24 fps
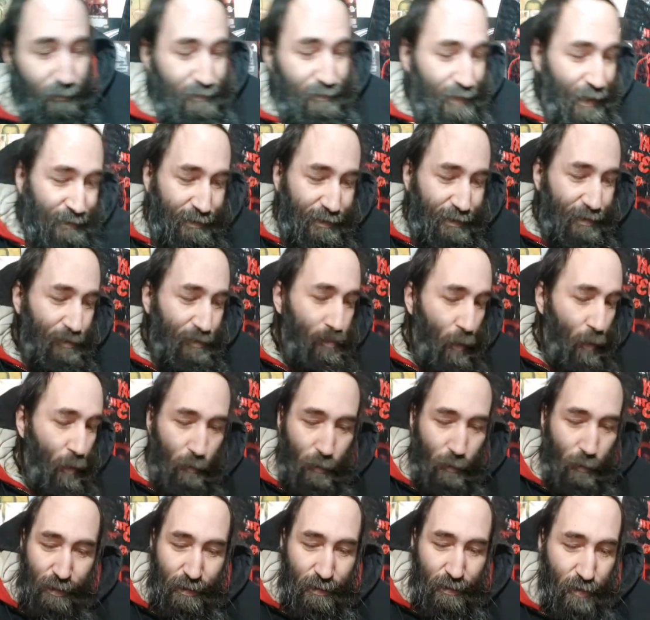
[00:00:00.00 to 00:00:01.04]
not just one
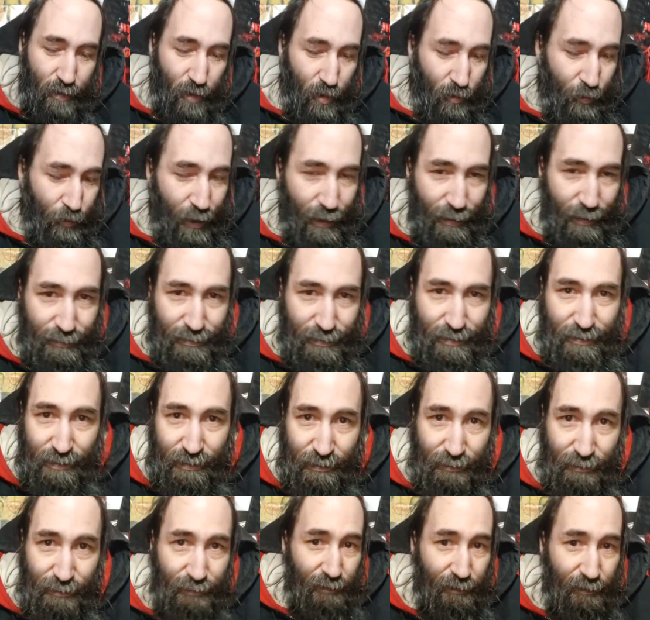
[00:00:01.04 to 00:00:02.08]
way to do things.
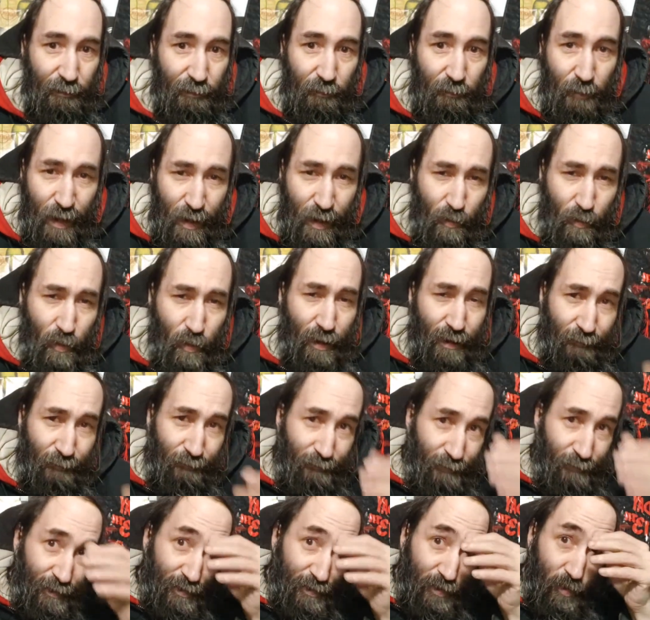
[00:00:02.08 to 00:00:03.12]
Make whatever
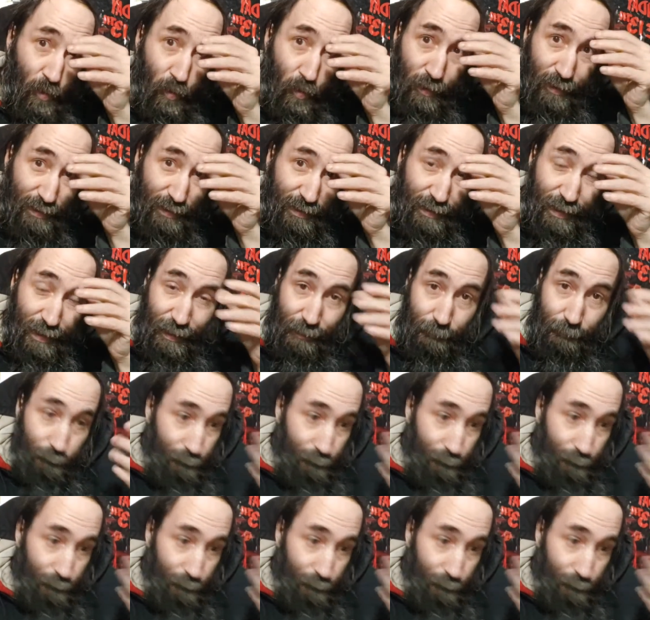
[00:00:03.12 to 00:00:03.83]
it is you want to see.